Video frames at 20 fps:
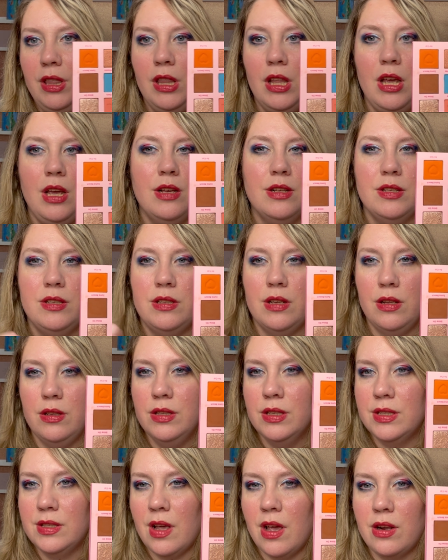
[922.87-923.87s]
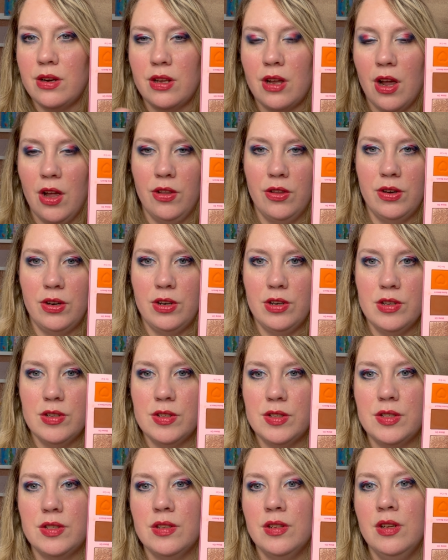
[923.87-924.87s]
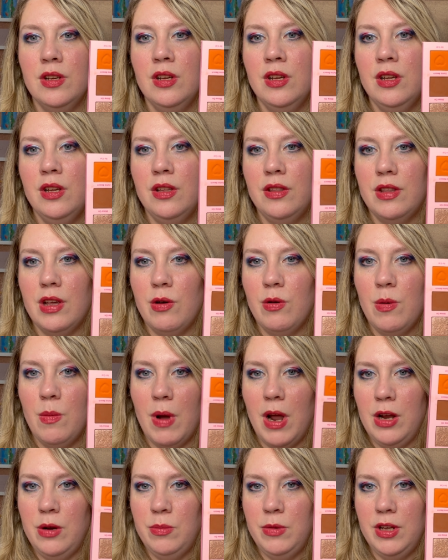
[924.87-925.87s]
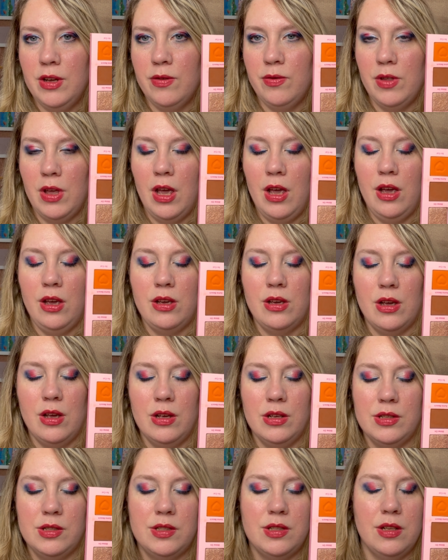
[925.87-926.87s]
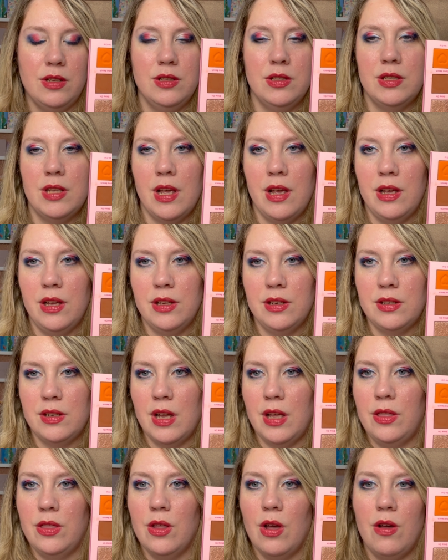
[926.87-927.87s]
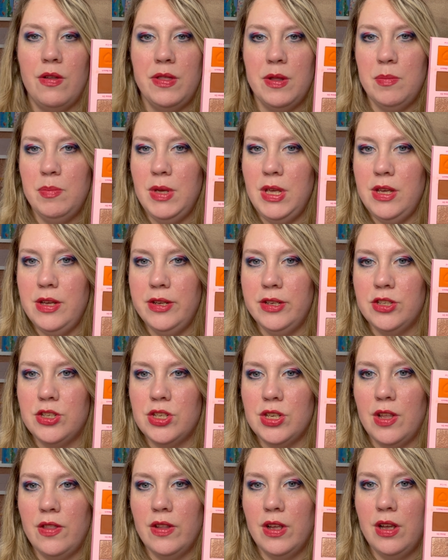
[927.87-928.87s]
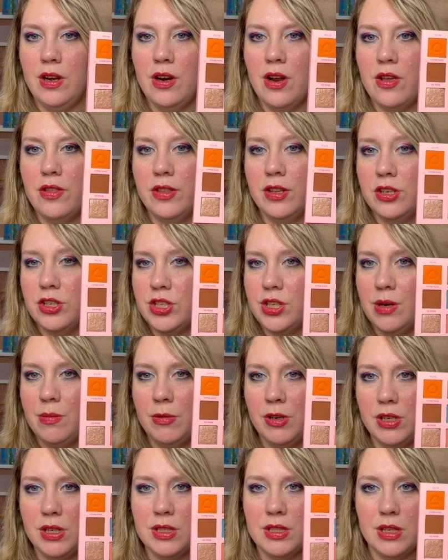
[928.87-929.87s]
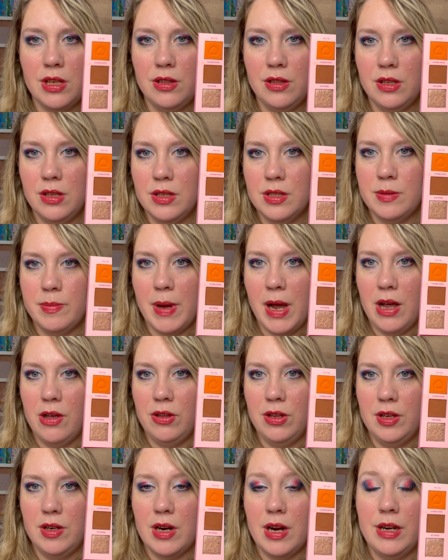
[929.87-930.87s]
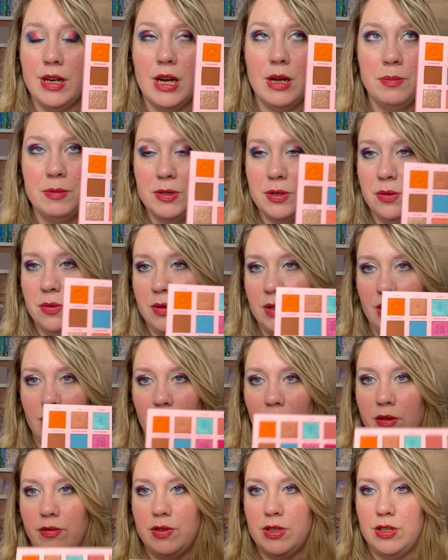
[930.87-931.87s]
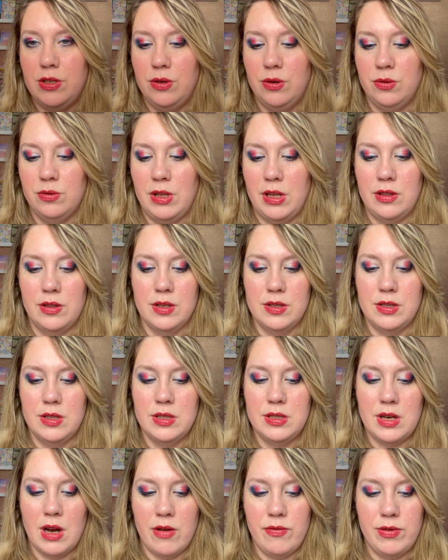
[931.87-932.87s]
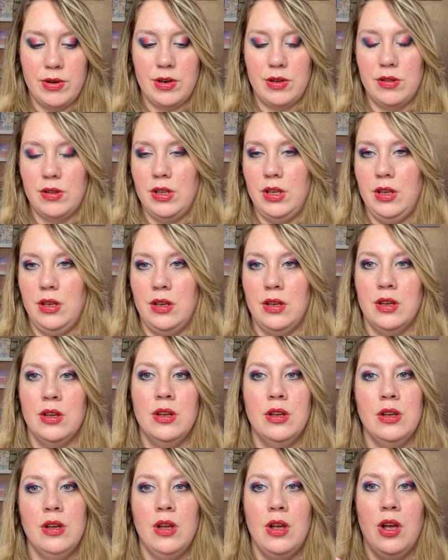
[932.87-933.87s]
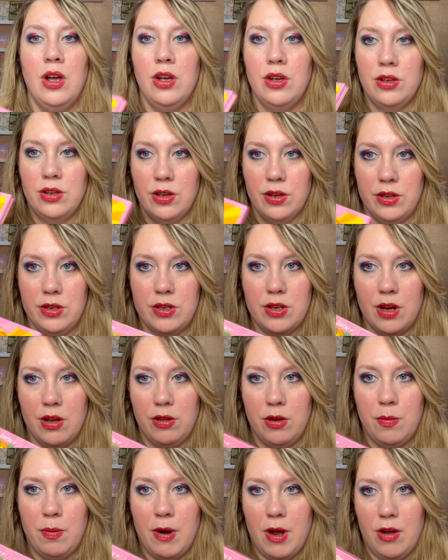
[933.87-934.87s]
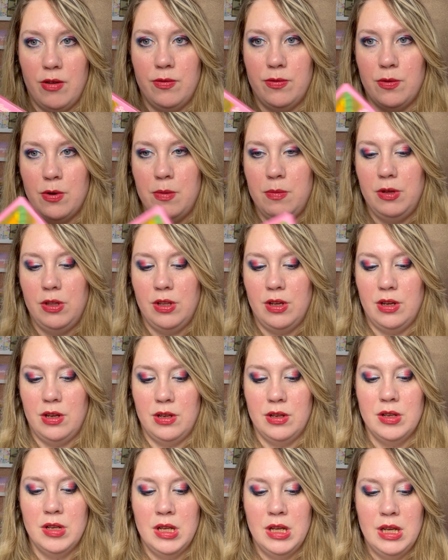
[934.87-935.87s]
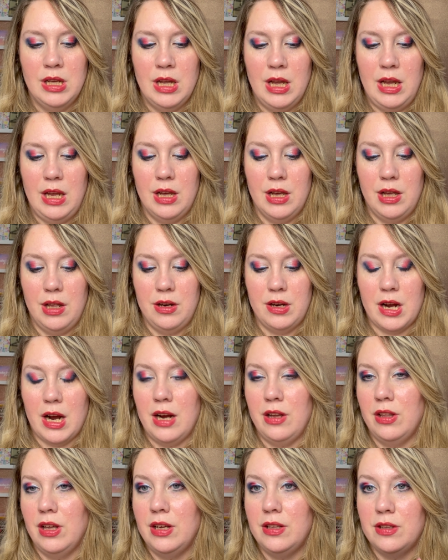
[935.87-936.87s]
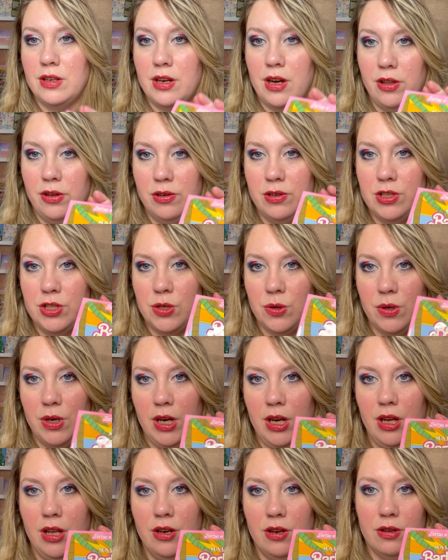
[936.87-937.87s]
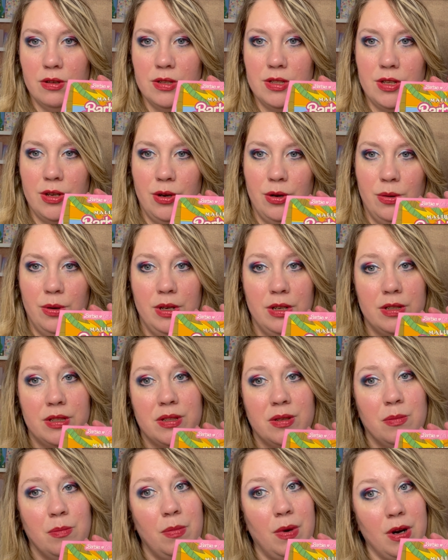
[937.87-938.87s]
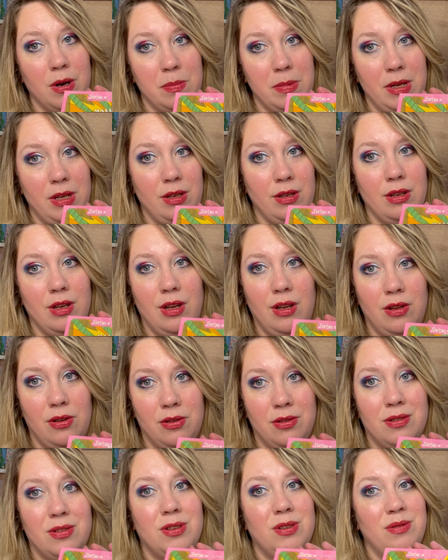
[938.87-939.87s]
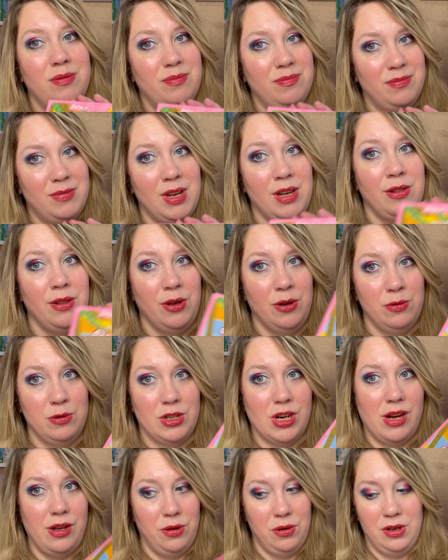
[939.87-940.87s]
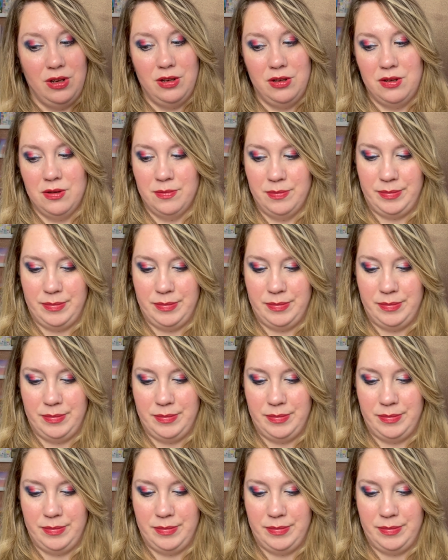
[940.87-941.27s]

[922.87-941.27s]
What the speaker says: like sunset colors that remind me of like a sunset on the beach. And then the shimmers in this palette I absolutely love too. Like this is definitely a good ColourPop formula. And I like the color story, and also it's Barbie and hello childhood.